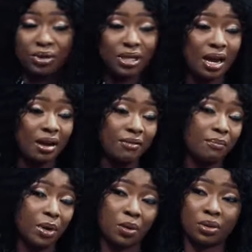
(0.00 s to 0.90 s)
I wish I
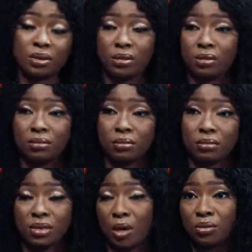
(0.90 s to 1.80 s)
have parents
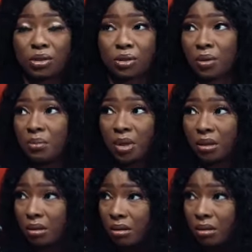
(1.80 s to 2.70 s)
that would disturb
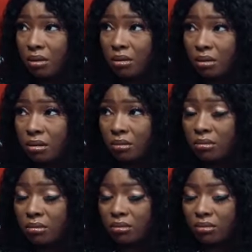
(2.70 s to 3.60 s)
me.
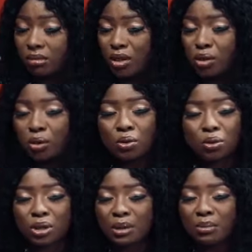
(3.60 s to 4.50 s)
It's so
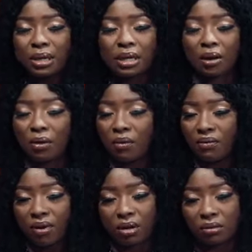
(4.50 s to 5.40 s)
lonely being an
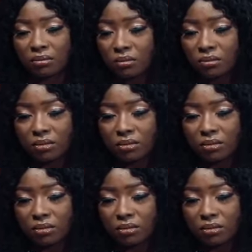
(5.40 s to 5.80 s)
orphan.